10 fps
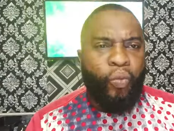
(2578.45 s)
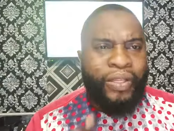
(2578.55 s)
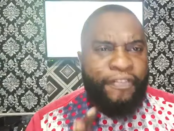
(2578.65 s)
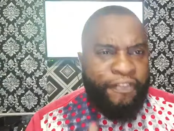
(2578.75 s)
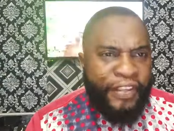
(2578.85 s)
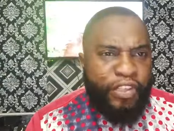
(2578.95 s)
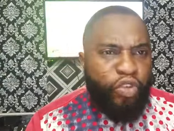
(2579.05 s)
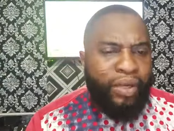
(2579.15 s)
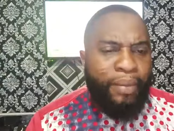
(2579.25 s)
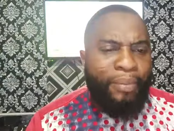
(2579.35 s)
with
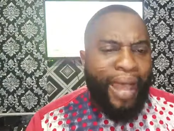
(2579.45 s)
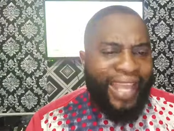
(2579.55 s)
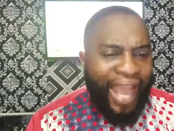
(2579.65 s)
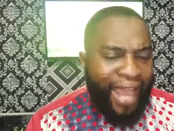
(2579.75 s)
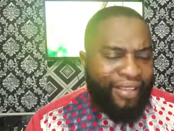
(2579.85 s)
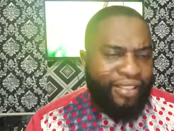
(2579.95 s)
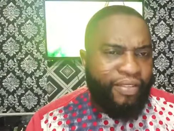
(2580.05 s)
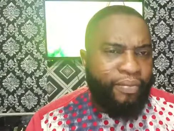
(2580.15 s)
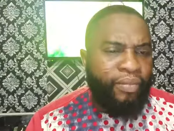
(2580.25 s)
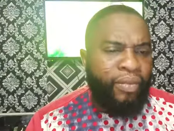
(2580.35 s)
victory by us.
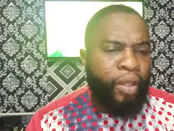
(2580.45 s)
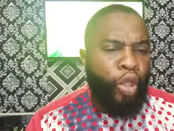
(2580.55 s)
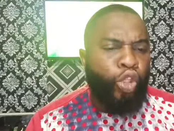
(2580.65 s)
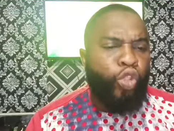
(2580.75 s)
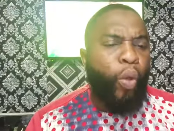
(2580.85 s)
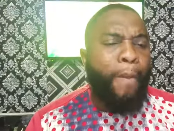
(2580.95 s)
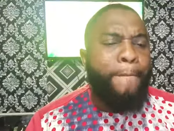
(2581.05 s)
So